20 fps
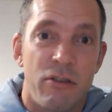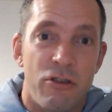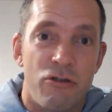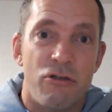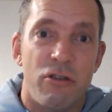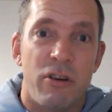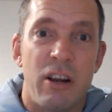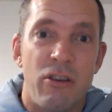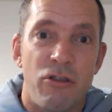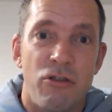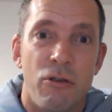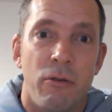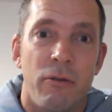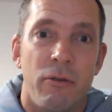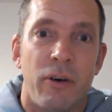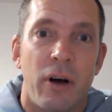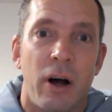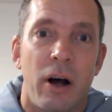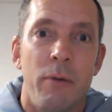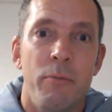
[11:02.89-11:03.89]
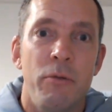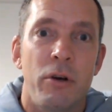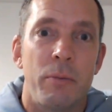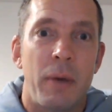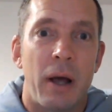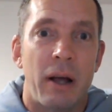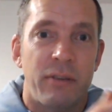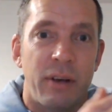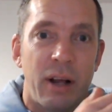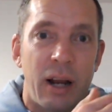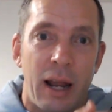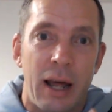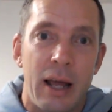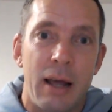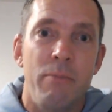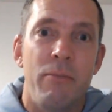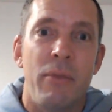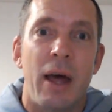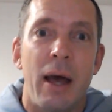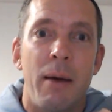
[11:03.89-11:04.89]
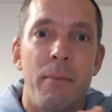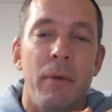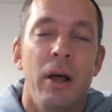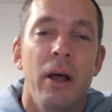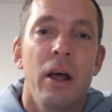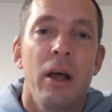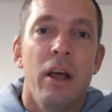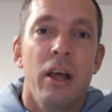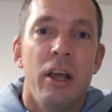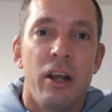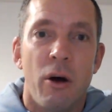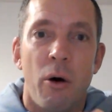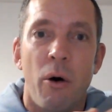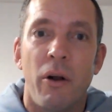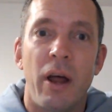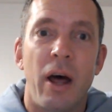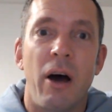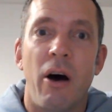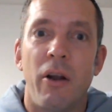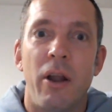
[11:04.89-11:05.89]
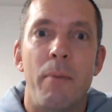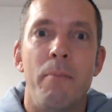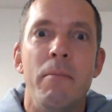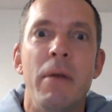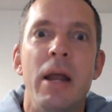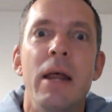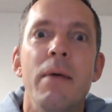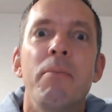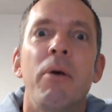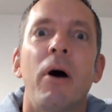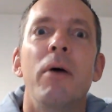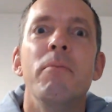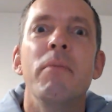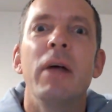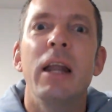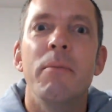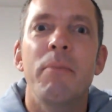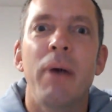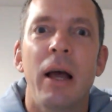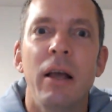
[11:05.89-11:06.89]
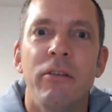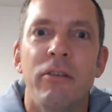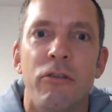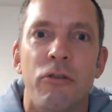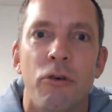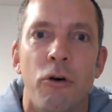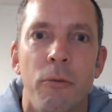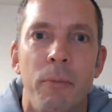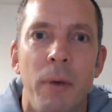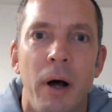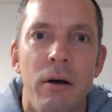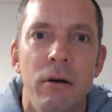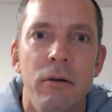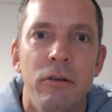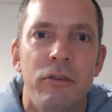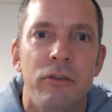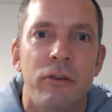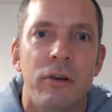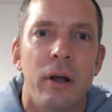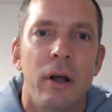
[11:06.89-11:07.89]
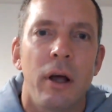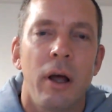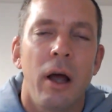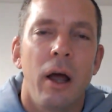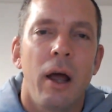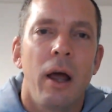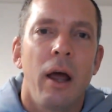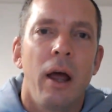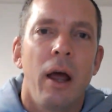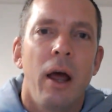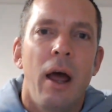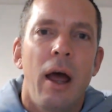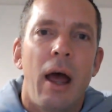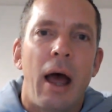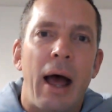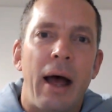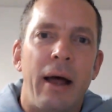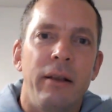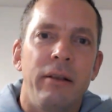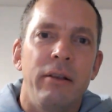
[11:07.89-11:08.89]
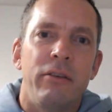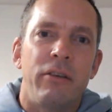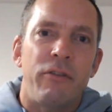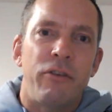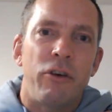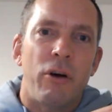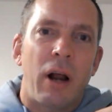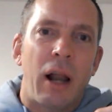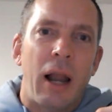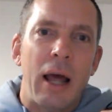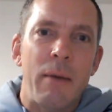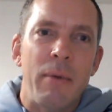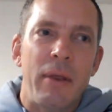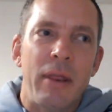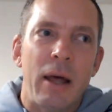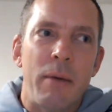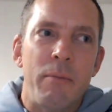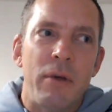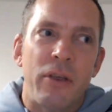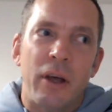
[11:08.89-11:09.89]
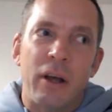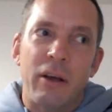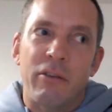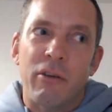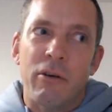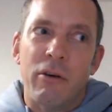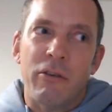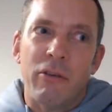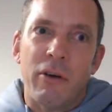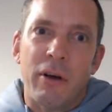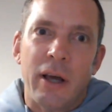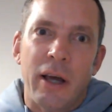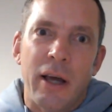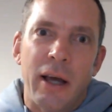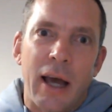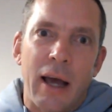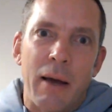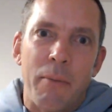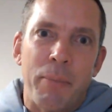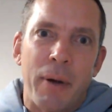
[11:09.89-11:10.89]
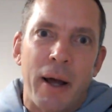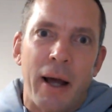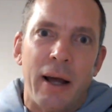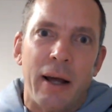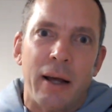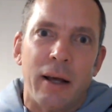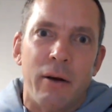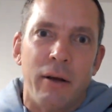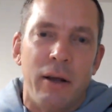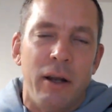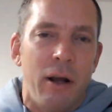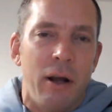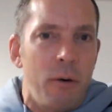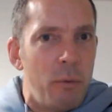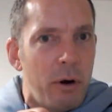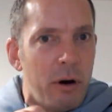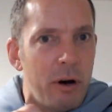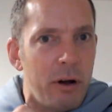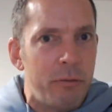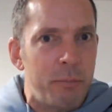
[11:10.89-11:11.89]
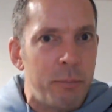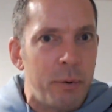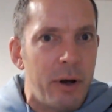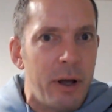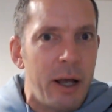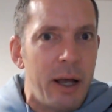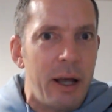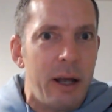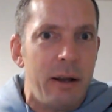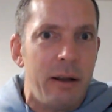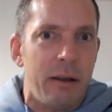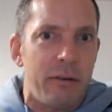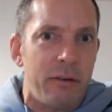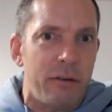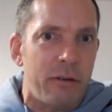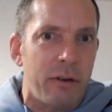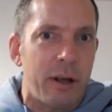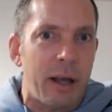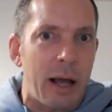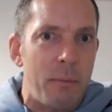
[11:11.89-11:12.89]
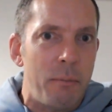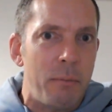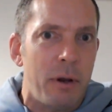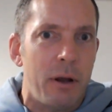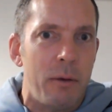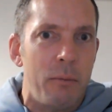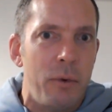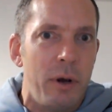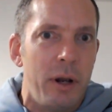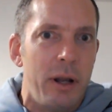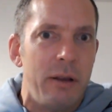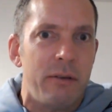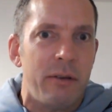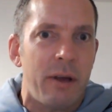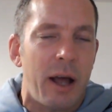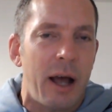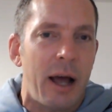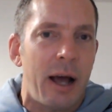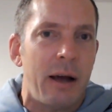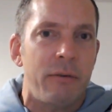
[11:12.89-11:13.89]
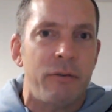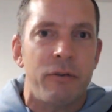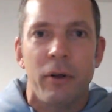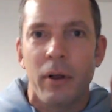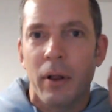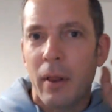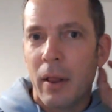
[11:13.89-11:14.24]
In a traditional farm, you can be able to claim them, on a minute by minute basis almost. And if you're claiming them, you think, as long as I can get back, what I've put in, this is a gamble I'm willing to have.